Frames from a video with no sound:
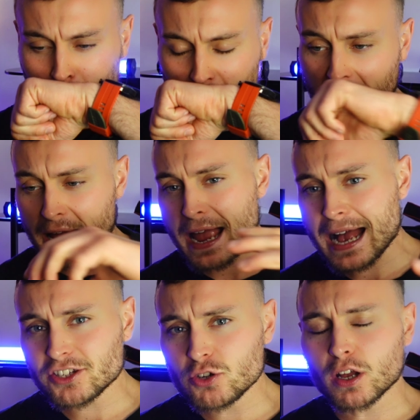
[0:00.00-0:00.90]

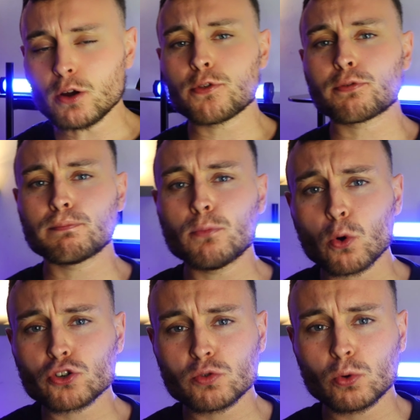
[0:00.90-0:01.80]
As you go
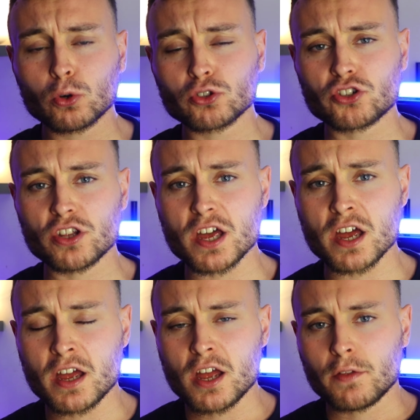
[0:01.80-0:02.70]
more towards
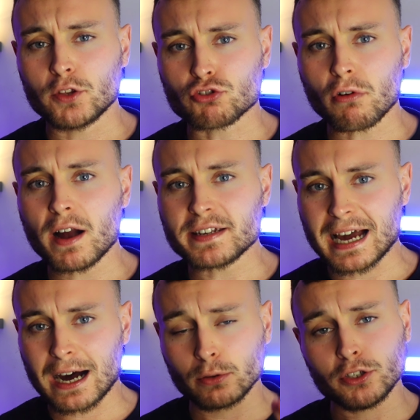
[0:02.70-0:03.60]
the dry
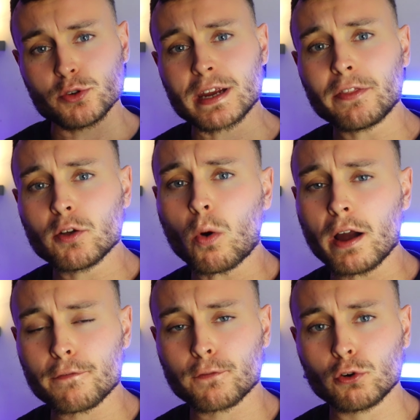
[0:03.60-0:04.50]
down, you get the white
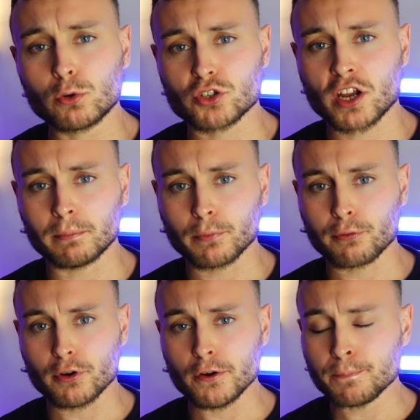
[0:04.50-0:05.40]
florals come
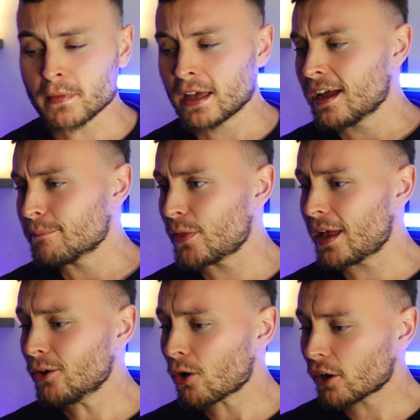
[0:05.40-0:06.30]
through, but they're
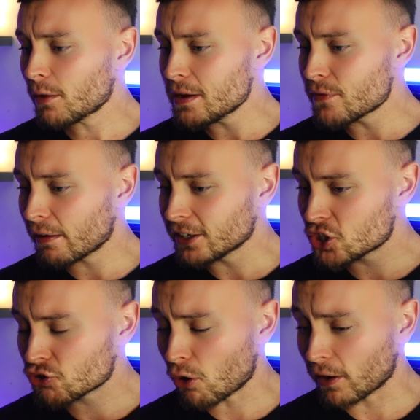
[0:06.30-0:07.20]
not going to be very
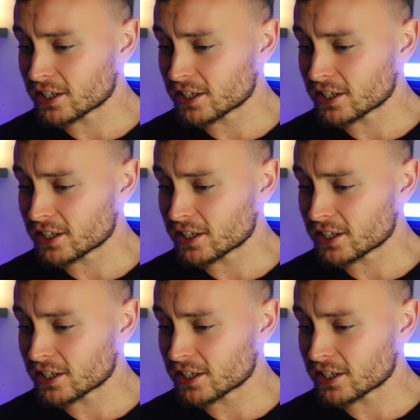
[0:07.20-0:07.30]
strong.